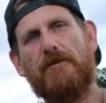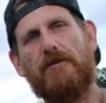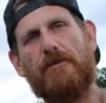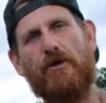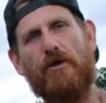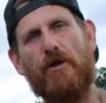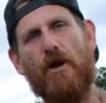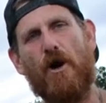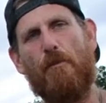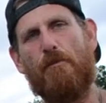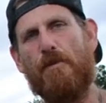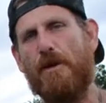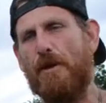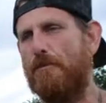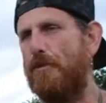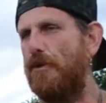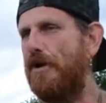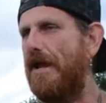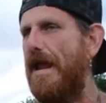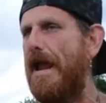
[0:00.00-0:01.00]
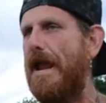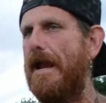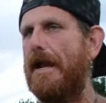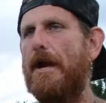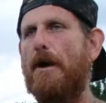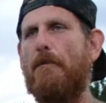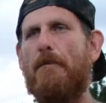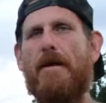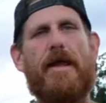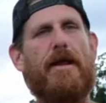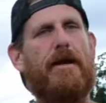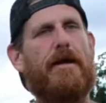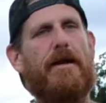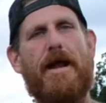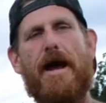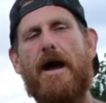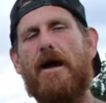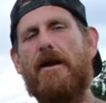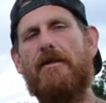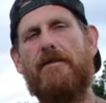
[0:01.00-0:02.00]
You know, people can't come in and
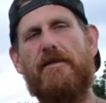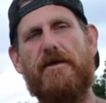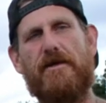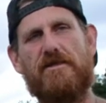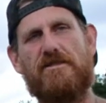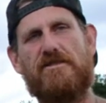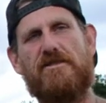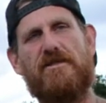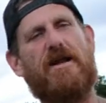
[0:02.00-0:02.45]
out of this.